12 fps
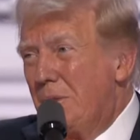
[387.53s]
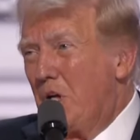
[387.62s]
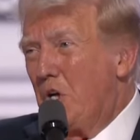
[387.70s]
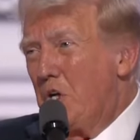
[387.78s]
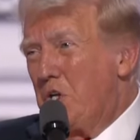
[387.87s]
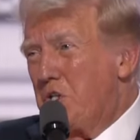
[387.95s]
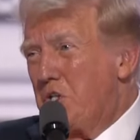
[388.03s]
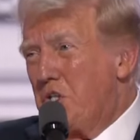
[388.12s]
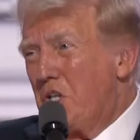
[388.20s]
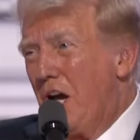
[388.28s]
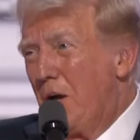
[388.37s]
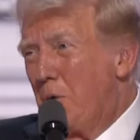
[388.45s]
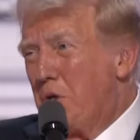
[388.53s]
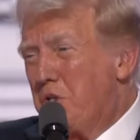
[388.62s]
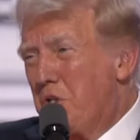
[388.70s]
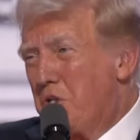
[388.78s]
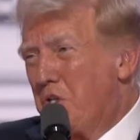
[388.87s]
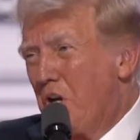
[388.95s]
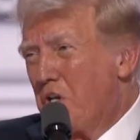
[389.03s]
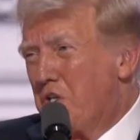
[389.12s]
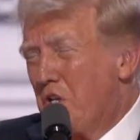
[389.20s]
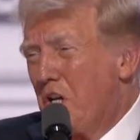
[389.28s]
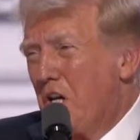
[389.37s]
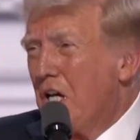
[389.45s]
because I was
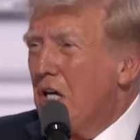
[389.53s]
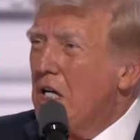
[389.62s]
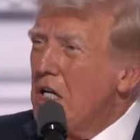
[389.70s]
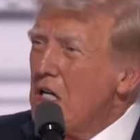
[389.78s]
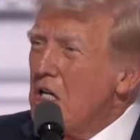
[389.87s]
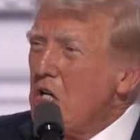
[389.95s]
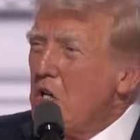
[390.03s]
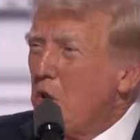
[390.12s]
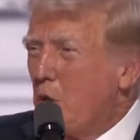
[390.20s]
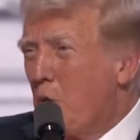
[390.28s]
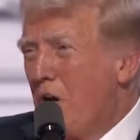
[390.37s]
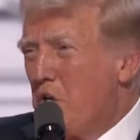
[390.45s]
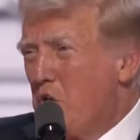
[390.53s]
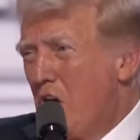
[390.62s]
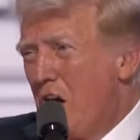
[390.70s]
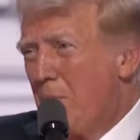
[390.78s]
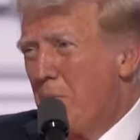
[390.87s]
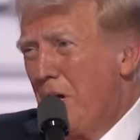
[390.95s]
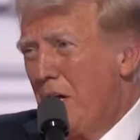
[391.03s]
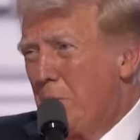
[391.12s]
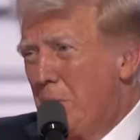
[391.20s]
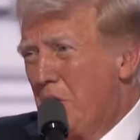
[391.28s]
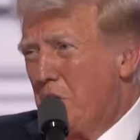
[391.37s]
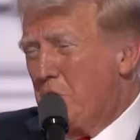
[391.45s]
discussing the great job my
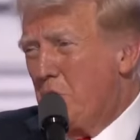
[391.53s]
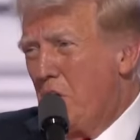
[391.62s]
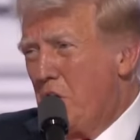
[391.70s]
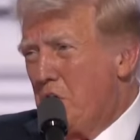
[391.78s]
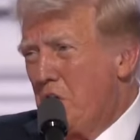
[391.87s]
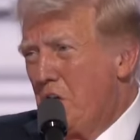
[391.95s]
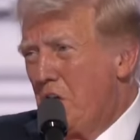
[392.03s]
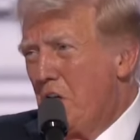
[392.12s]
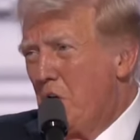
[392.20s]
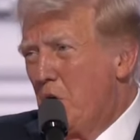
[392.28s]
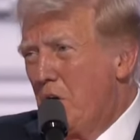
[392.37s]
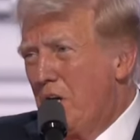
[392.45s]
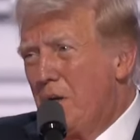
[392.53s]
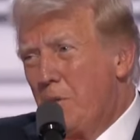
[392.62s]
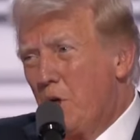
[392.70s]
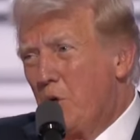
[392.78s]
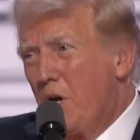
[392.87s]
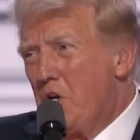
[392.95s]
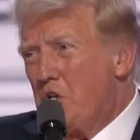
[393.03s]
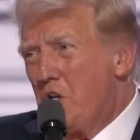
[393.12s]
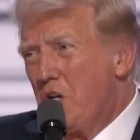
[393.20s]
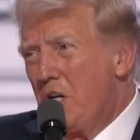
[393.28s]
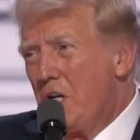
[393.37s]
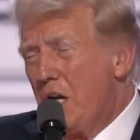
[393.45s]
administration did on
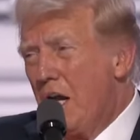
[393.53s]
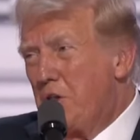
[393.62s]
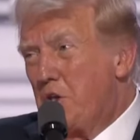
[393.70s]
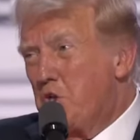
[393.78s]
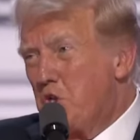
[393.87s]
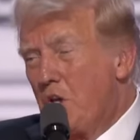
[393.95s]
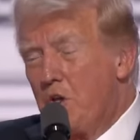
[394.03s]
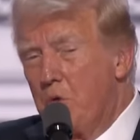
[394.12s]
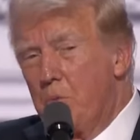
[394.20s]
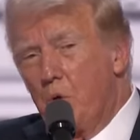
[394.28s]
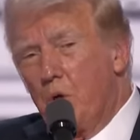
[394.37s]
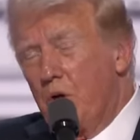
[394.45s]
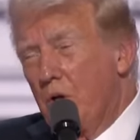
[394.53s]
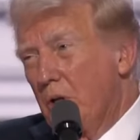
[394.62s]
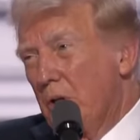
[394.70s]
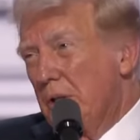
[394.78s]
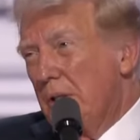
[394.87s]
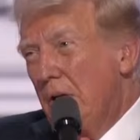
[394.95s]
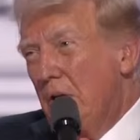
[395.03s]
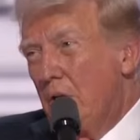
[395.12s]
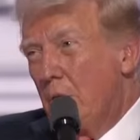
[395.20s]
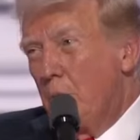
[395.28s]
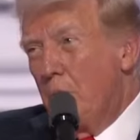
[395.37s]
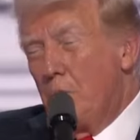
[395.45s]
immigration at the southern border.
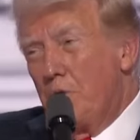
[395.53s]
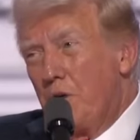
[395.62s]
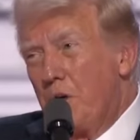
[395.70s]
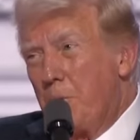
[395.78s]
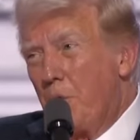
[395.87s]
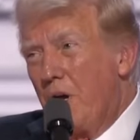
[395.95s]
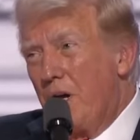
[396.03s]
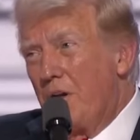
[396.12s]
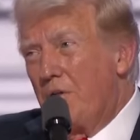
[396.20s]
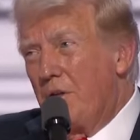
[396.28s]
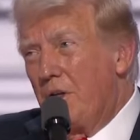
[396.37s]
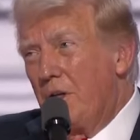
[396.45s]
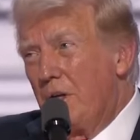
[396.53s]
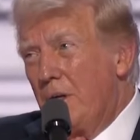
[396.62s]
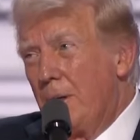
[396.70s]
We were very proud of it.